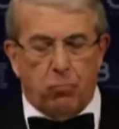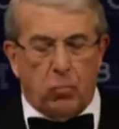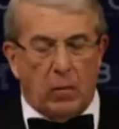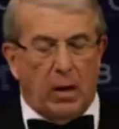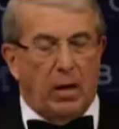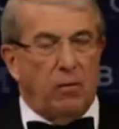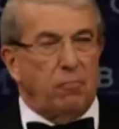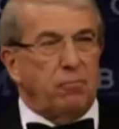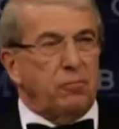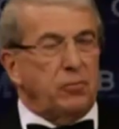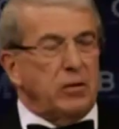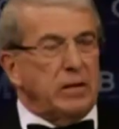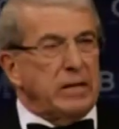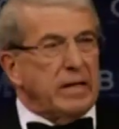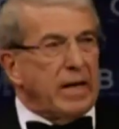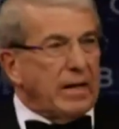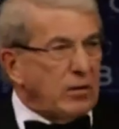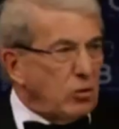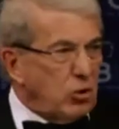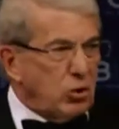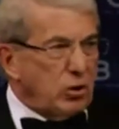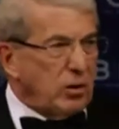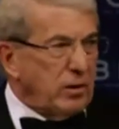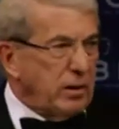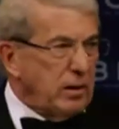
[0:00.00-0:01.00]
and
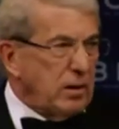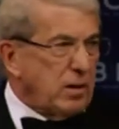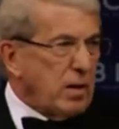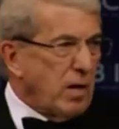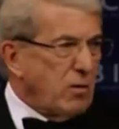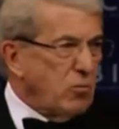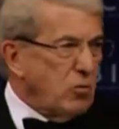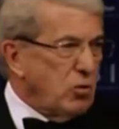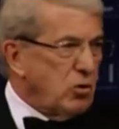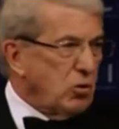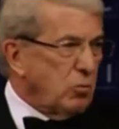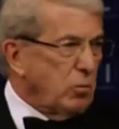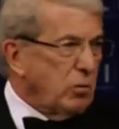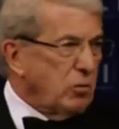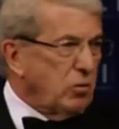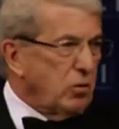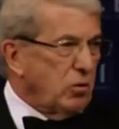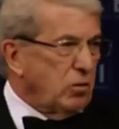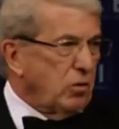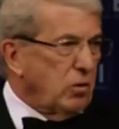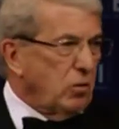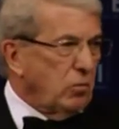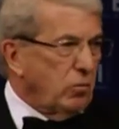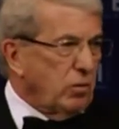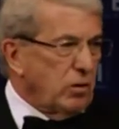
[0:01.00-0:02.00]
financial encouragement to
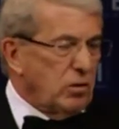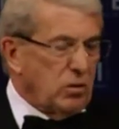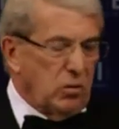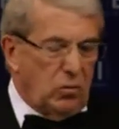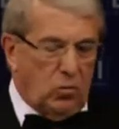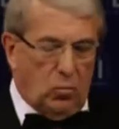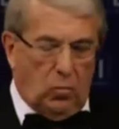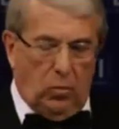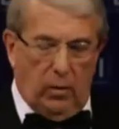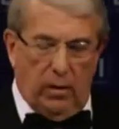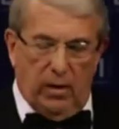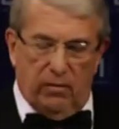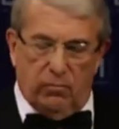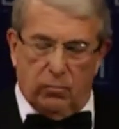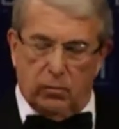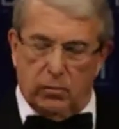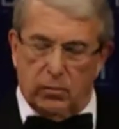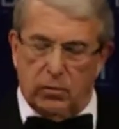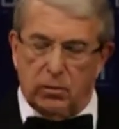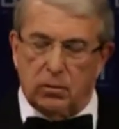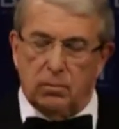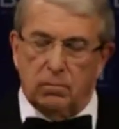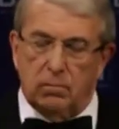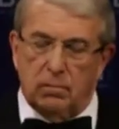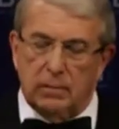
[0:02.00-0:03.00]
do this at all
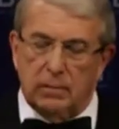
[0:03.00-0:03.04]
levels.